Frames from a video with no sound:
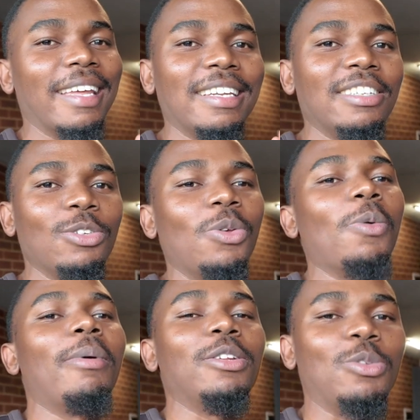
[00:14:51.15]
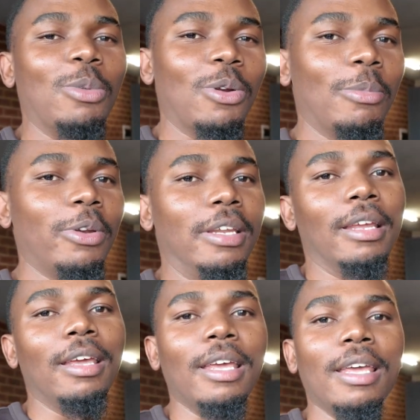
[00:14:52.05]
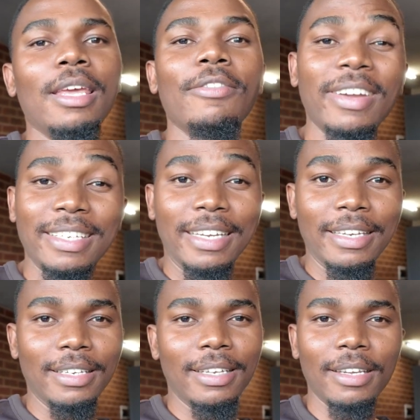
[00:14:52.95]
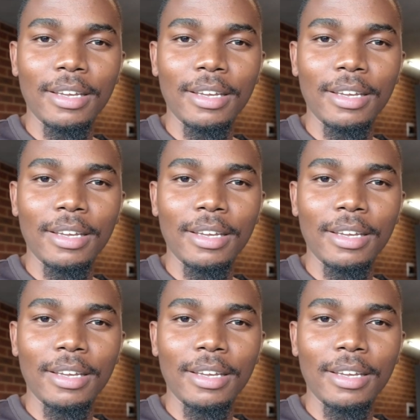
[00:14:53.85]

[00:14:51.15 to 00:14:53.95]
get it to you by tomorrow morning if i did